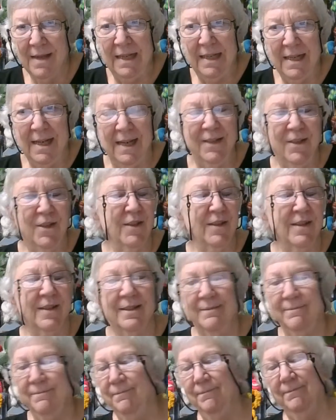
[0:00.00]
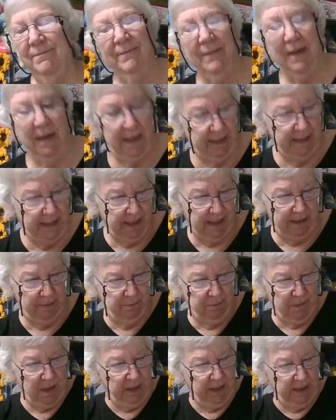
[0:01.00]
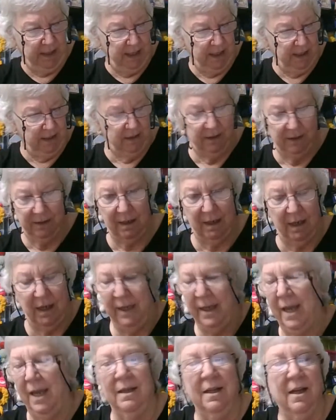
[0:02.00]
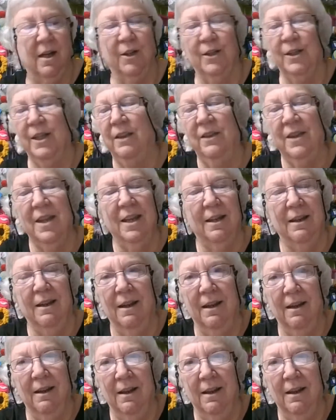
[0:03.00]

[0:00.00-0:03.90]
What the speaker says: And I can't hardly think.